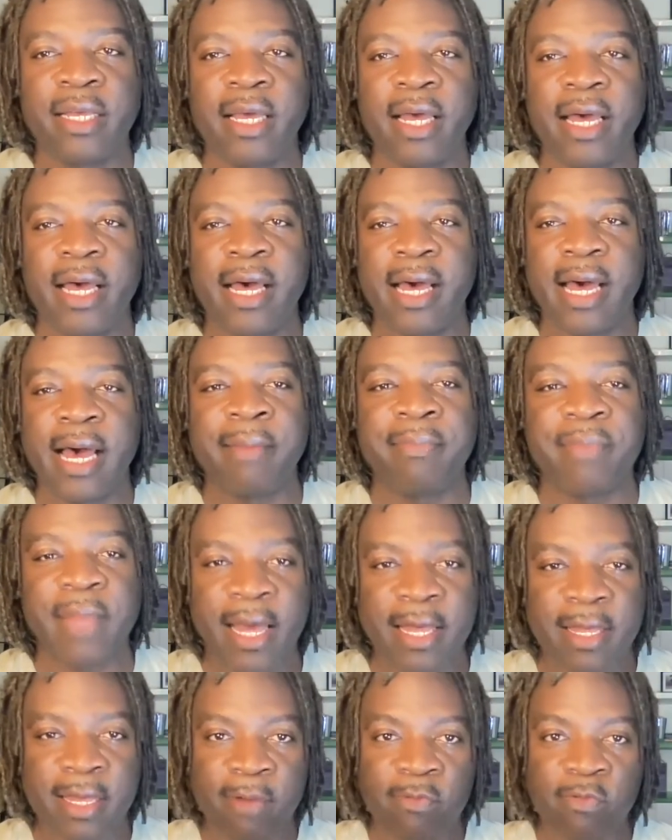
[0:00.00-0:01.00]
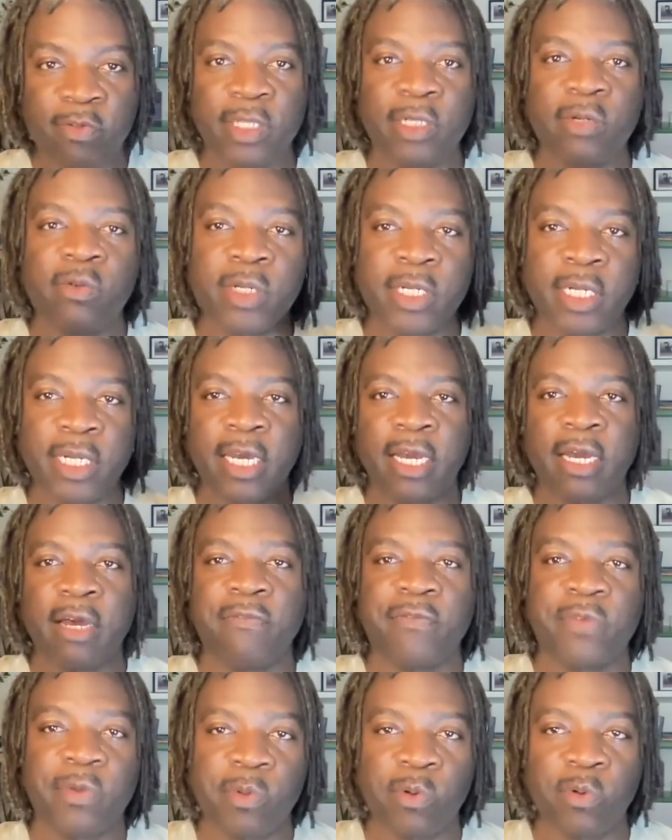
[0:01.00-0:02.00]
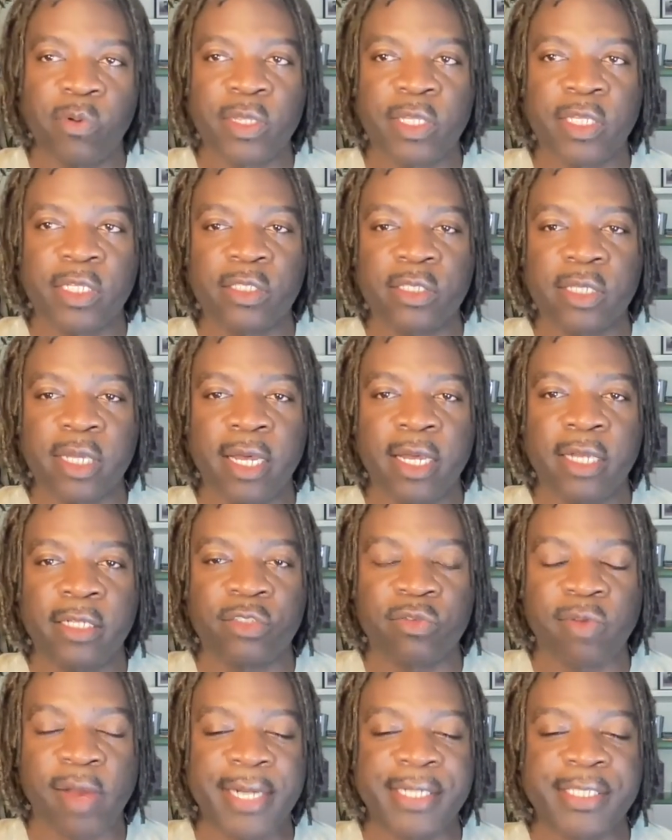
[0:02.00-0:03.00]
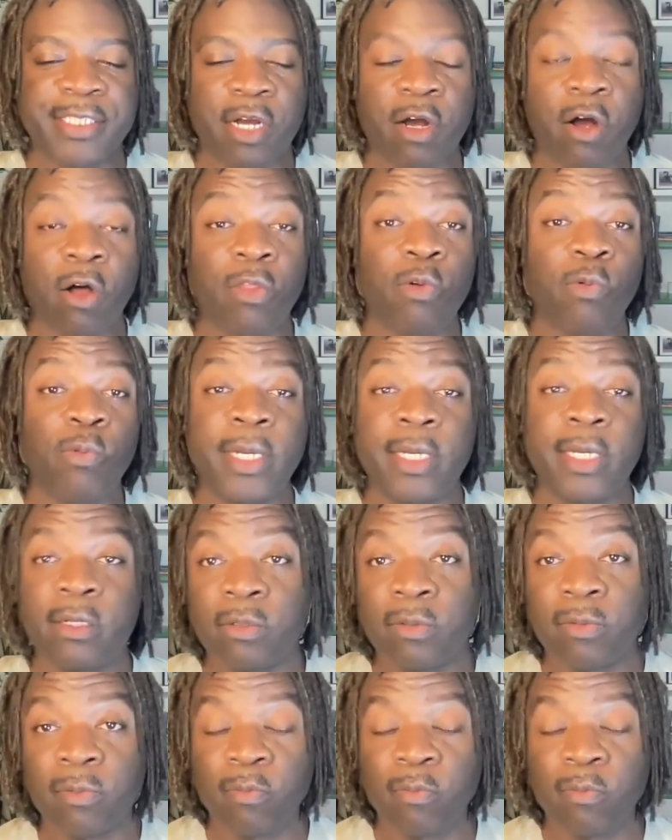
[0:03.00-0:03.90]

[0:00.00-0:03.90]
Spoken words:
I really want to get comfortable with this strategy called the wheel,